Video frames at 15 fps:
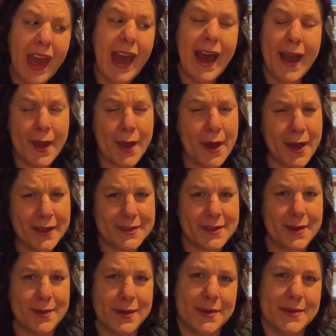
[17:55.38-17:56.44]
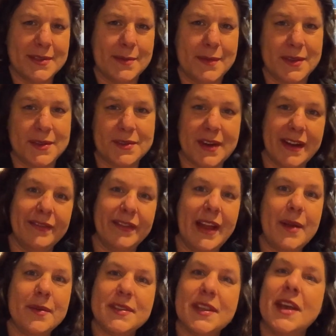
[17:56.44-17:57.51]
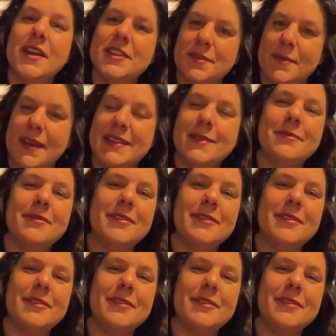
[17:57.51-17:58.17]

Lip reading: I also use some of those dried flowers to make some